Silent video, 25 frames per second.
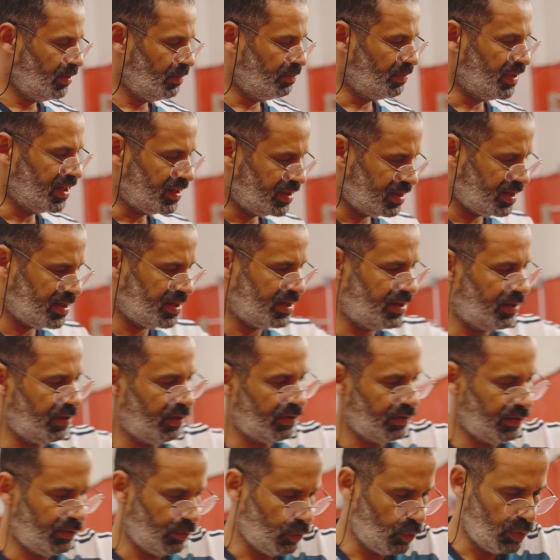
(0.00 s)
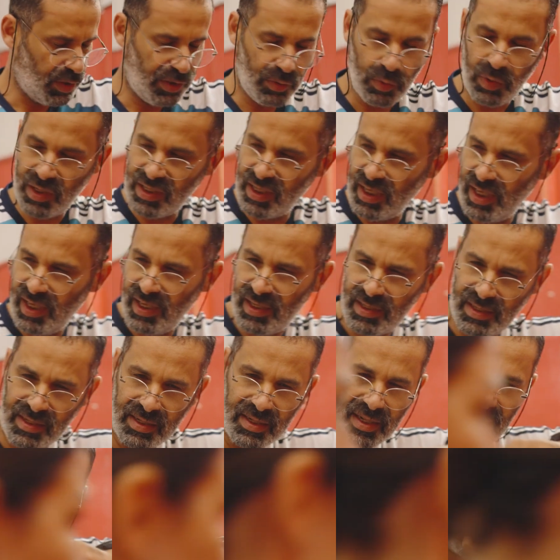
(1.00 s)
But with one head,
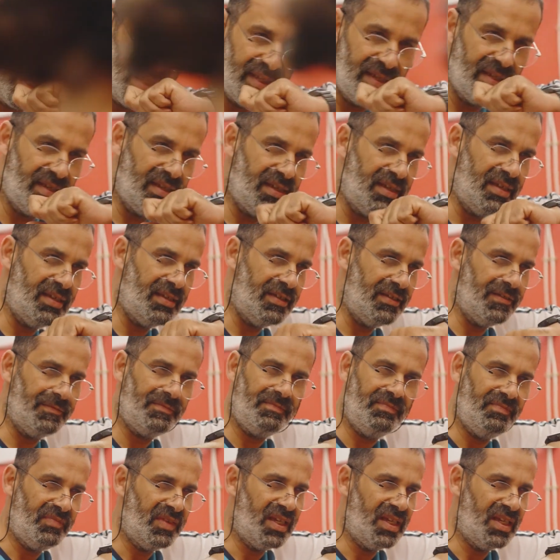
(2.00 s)
I can